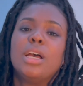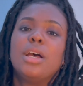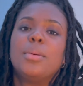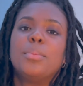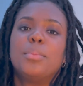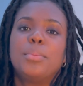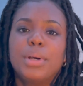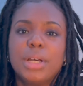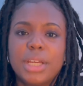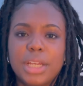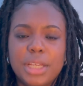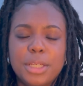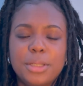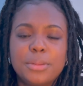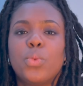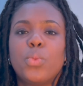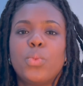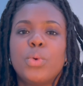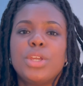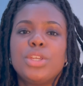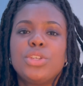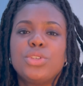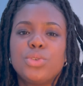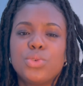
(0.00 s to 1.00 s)
But
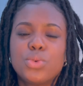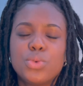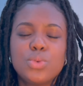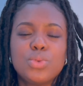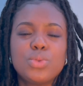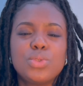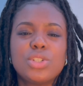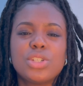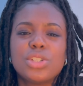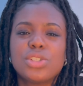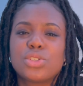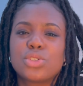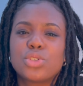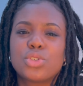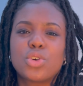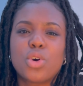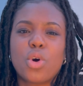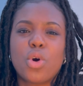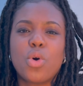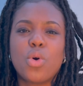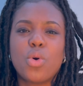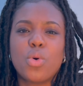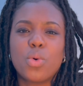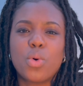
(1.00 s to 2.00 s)
when you just
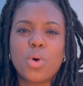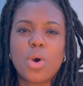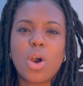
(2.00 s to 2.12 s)
go